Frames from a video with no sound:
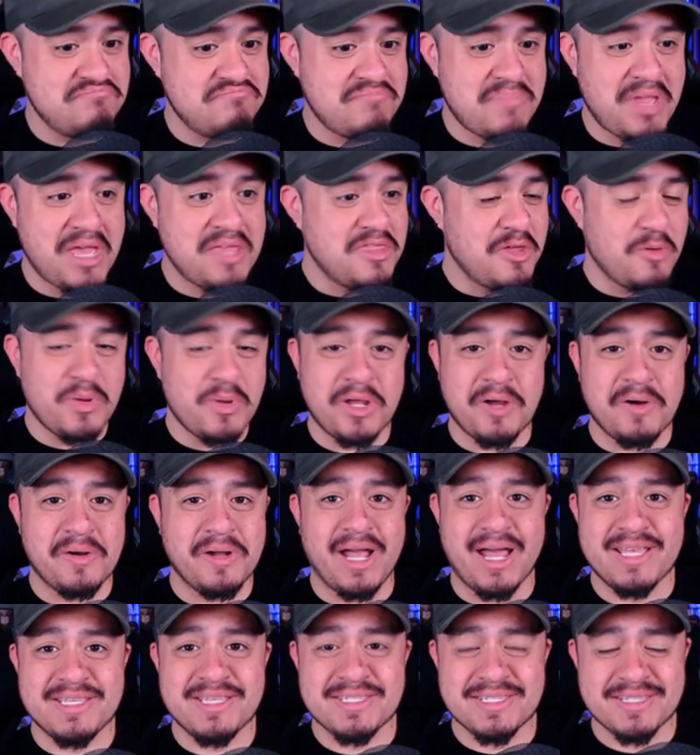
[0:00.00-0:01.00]
And there we go,
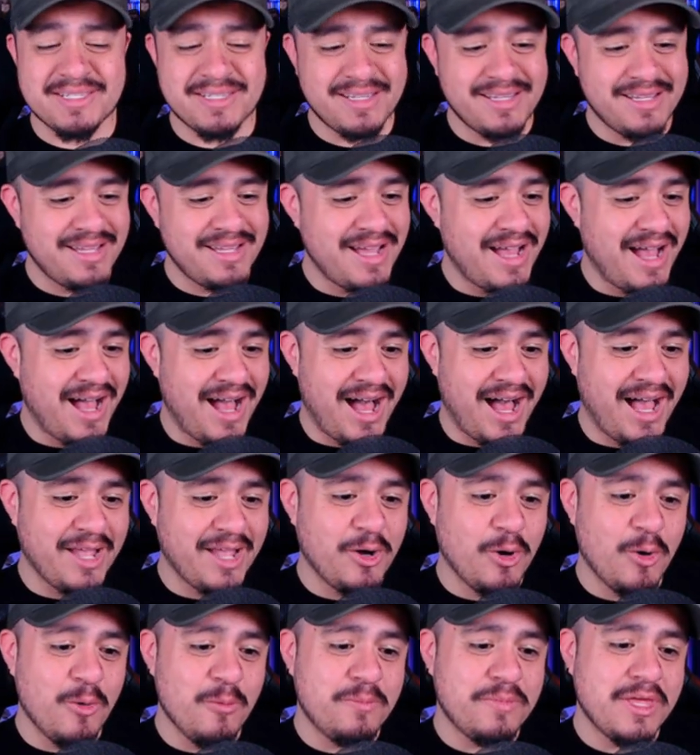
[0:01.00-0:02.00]
guys. I
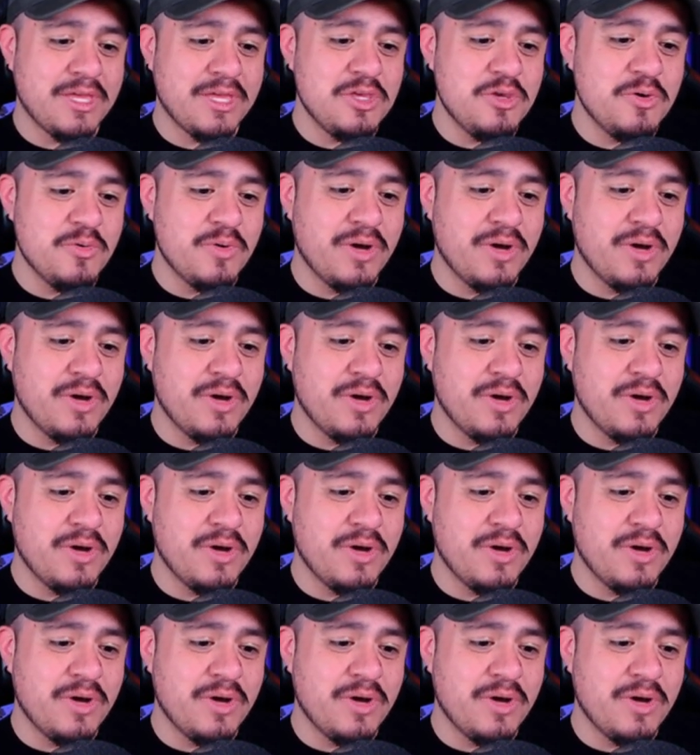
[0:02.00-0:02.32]
hope that you